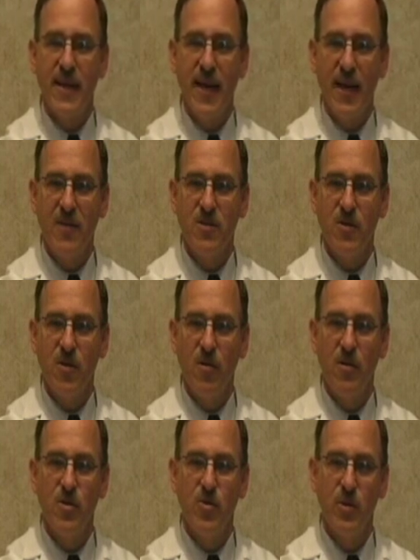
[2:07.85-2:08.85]
cancer or
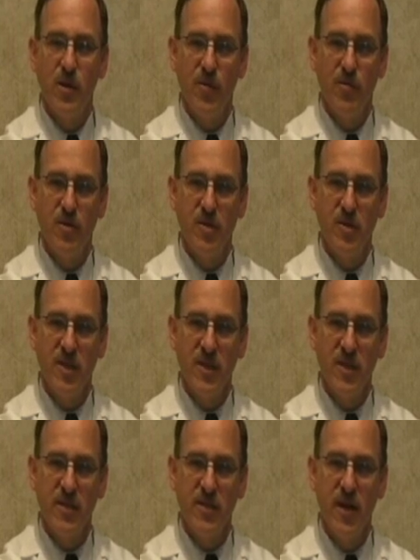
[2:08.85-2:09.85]
into another
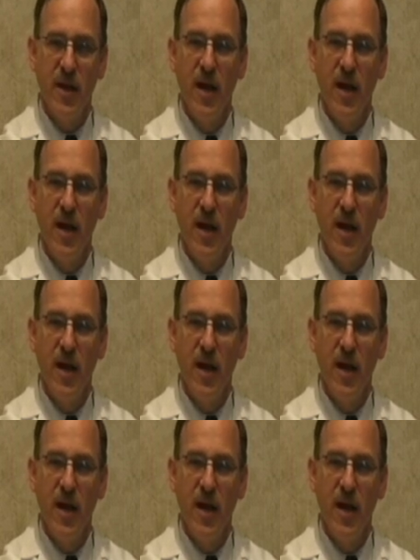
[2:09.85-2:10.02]
disease.